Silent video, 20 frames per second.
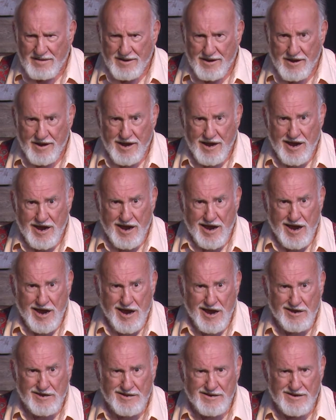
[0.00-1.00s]

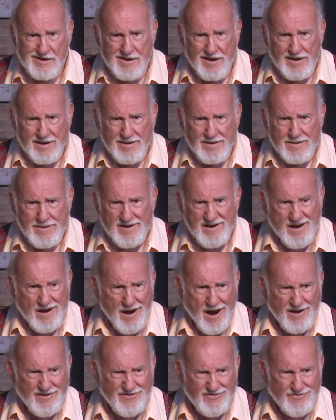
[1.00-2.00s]
Yes. Can
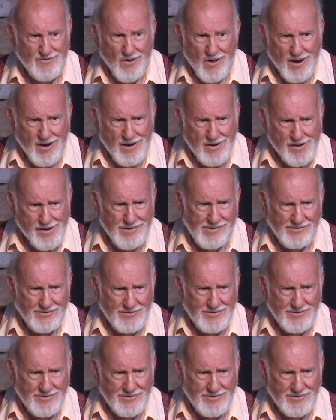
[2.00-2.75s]
I swallow it?